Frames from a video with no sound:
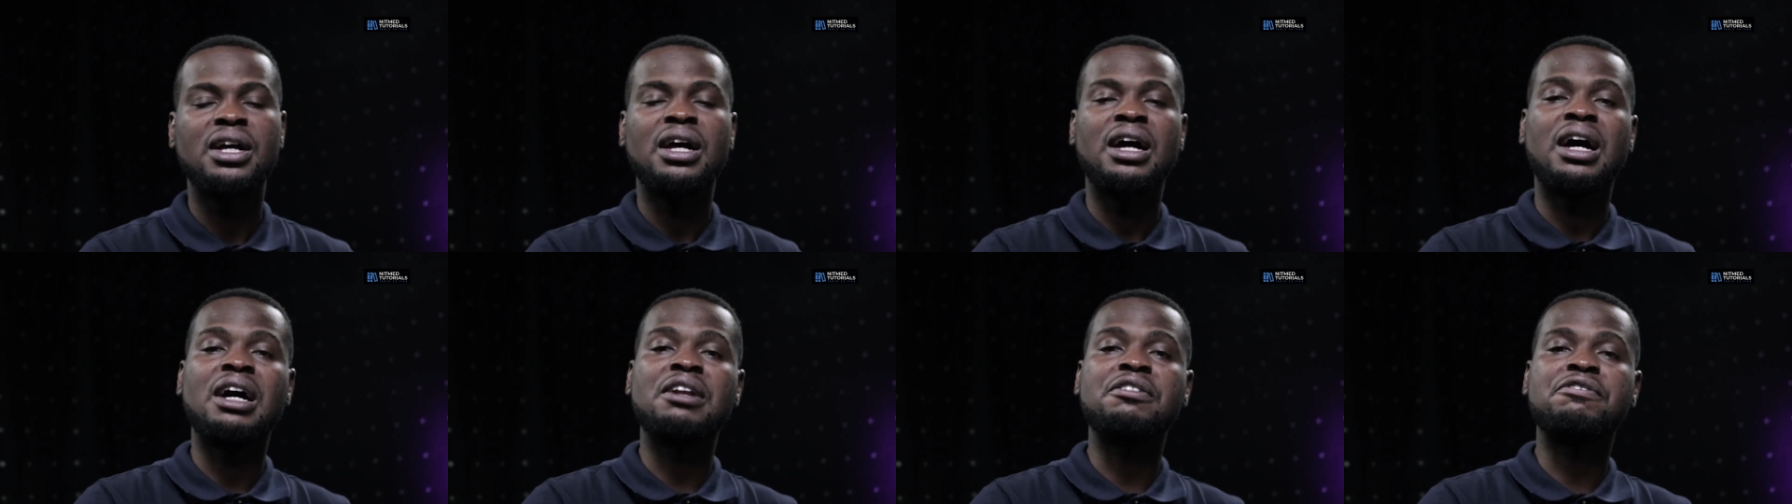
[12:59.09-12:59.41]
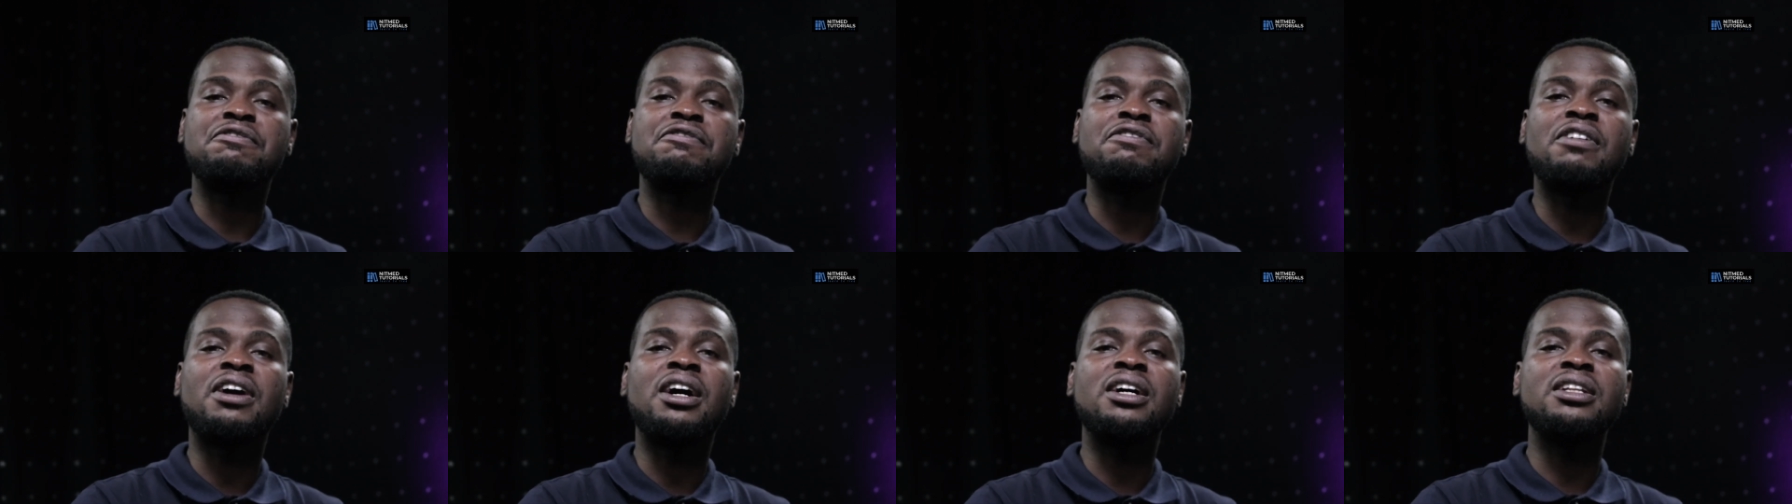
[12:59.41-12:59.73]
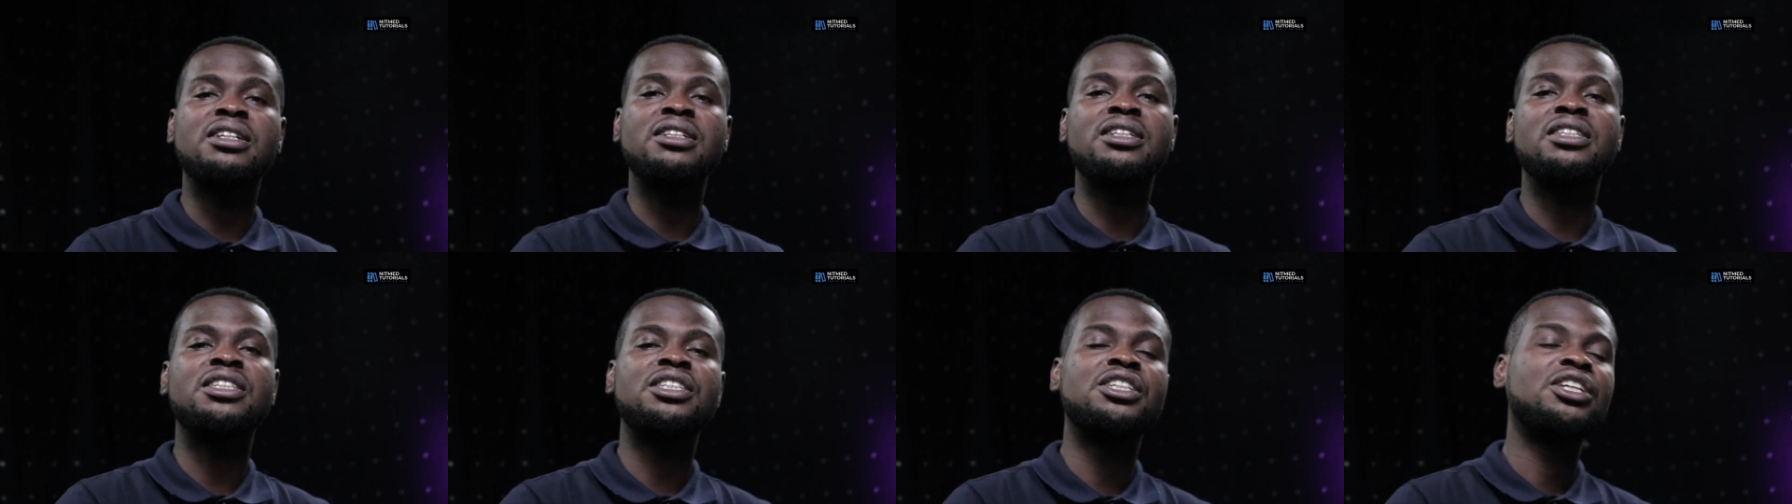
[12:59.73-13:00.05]
and
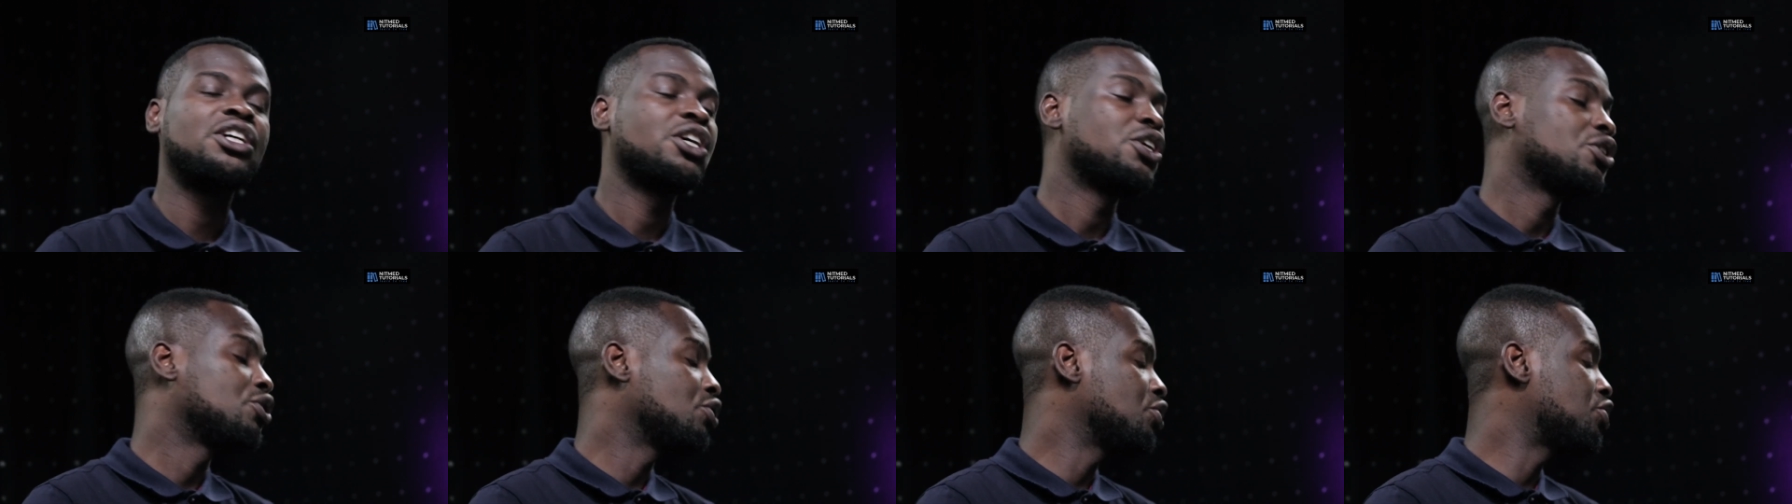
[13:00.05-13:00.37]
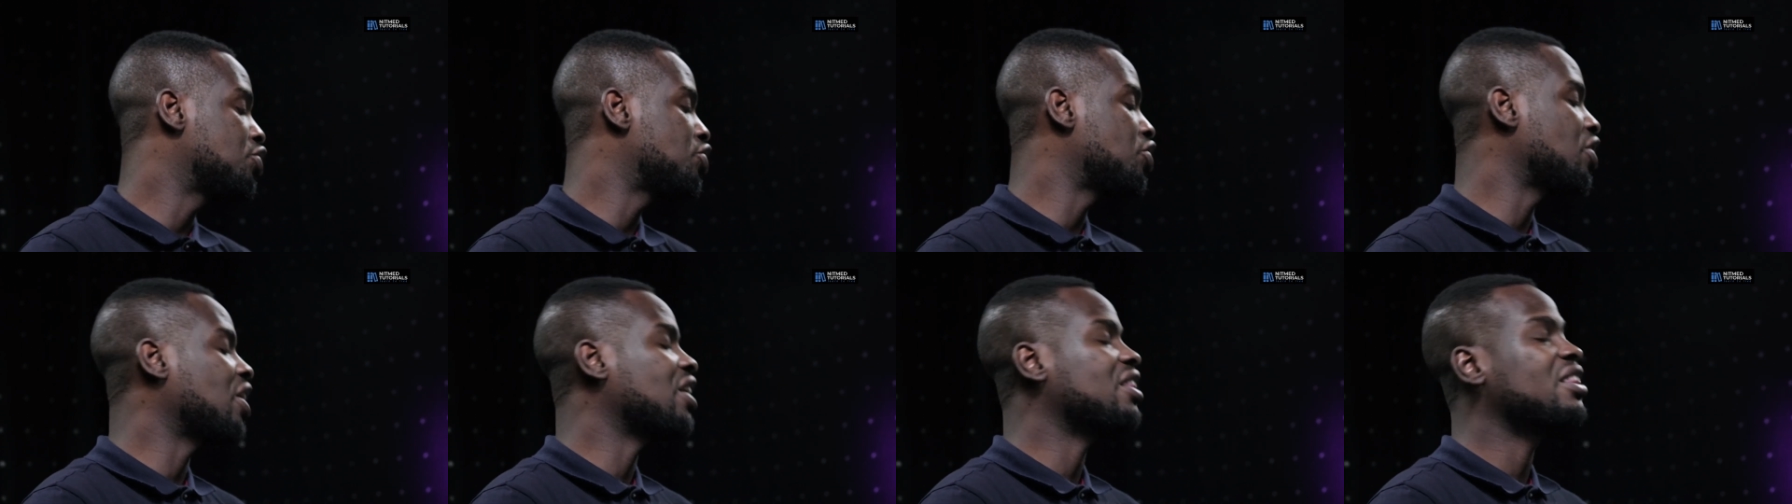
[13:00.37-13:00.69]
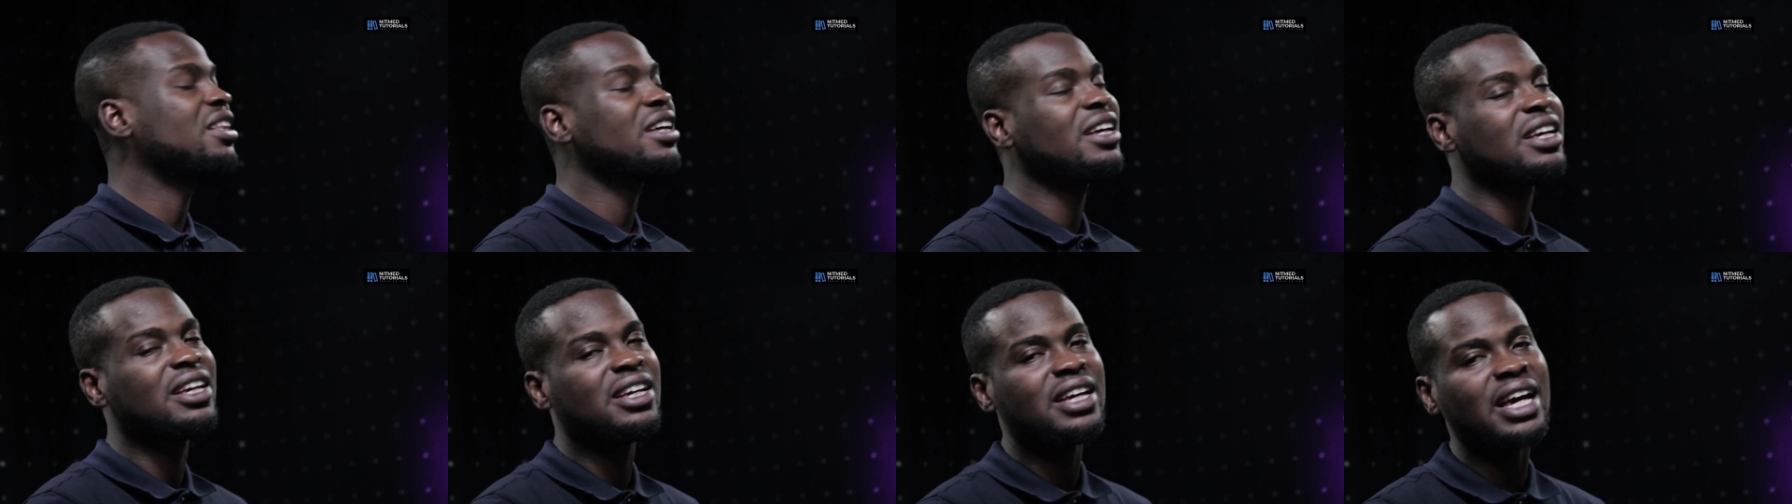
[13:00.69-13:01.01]
finally you check
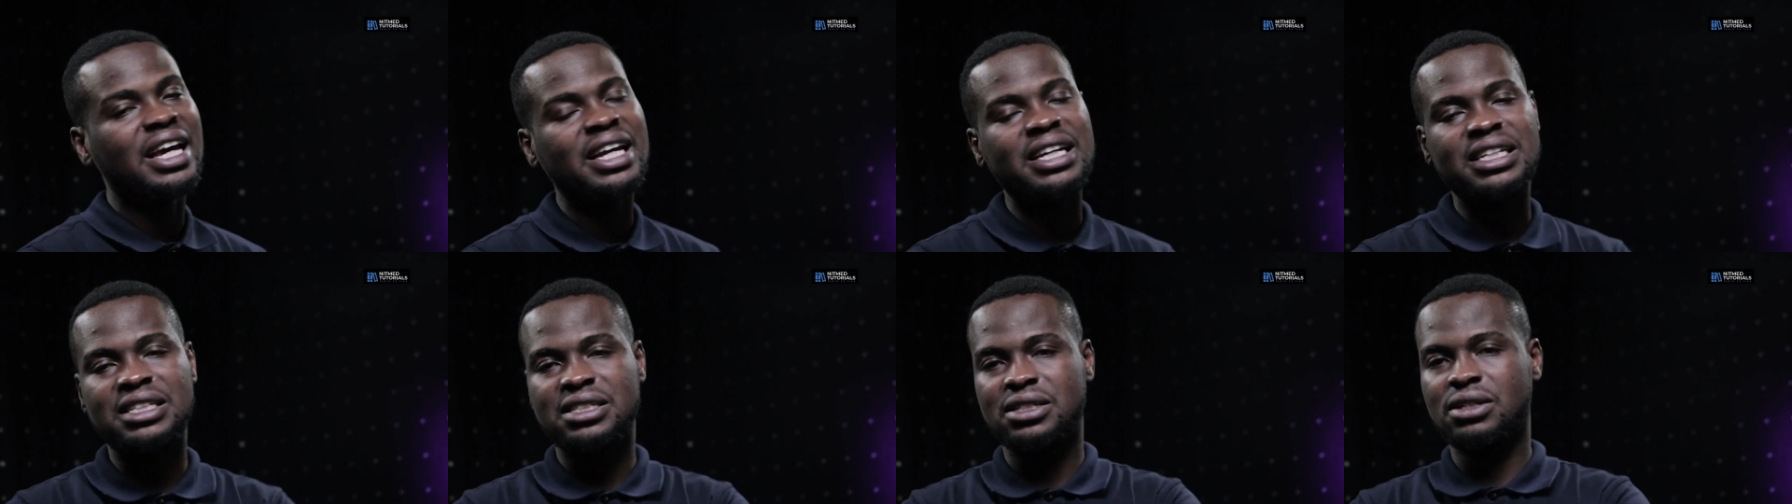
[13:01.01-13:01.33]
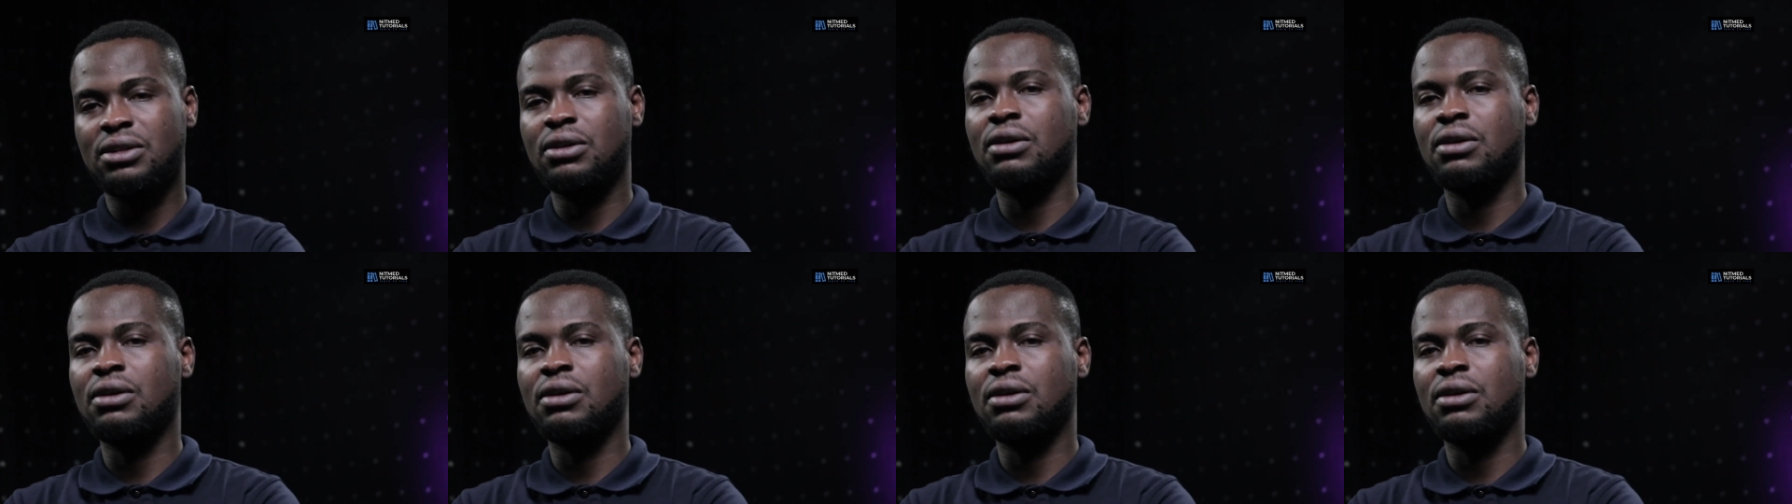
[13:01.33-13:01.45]
the gait